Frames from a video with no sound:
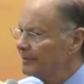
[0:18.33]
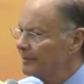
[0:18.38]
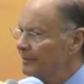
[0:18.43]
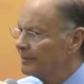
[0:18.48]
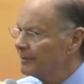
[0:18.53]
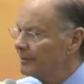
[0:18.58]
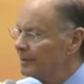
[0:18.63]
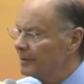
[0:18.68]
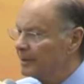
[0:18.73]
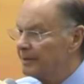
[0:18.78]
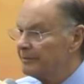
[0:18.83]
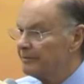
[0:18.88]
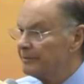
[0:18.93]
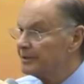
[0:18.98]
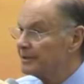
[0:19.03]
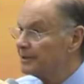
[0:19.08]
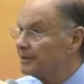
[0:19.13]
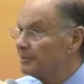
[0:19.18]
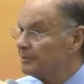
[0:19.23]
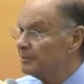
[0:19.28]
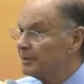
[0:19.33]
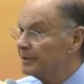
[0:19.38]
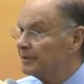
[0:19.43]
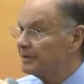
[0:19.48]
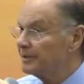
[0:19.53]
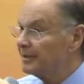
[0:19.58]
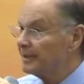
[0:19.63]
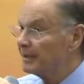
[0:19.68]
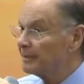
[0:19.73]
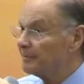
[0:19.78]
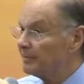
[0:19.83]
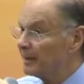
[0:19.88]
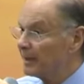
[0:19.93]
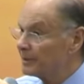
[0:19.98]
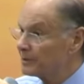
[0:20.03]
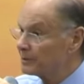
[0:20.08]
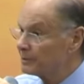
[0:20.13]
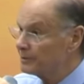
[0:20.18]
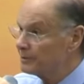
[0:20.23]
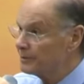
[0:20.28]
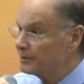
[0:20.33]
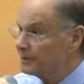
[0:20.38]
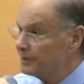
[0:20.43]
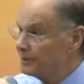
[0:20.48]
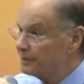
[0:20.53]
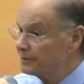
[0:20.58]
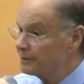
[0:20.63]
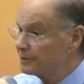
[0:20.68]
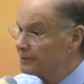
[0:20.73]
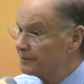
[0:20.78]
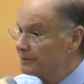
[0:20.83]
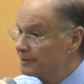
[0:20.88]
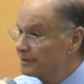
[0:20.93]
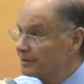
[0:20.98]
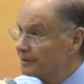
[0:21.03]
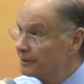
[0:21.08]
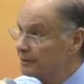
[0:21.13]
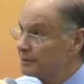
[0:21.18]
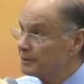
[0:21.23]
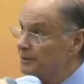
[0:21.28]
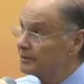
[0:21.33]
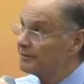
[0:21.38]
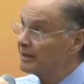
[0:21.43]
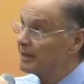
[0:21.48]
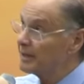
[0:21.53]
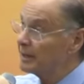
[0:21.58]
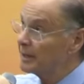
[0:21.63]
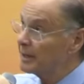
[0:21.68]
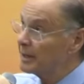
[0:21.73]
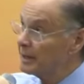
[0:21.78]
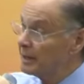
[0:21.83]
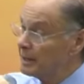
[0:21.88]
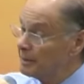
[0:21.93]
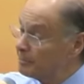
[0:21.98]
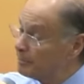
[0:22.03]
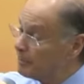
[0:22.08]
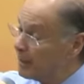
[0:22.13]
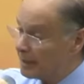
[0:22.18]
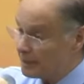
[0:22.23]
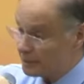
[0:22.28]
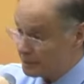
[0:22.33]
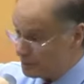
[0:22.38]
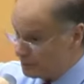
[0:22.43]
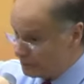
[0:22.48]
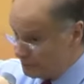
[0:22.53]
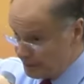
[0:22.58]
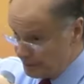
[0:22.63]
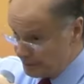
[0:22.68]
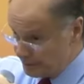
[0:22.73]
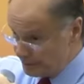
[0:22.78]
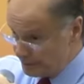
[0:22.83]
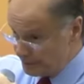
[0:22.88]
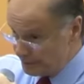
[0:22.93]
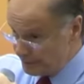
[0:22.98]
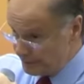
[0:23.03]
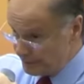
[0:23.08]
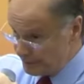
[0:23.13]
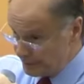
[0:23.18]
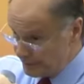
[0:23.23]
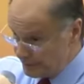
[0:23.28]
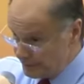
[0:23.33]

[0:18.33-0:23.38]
Because you cannot be at peace with yourself if you are not at peace with God.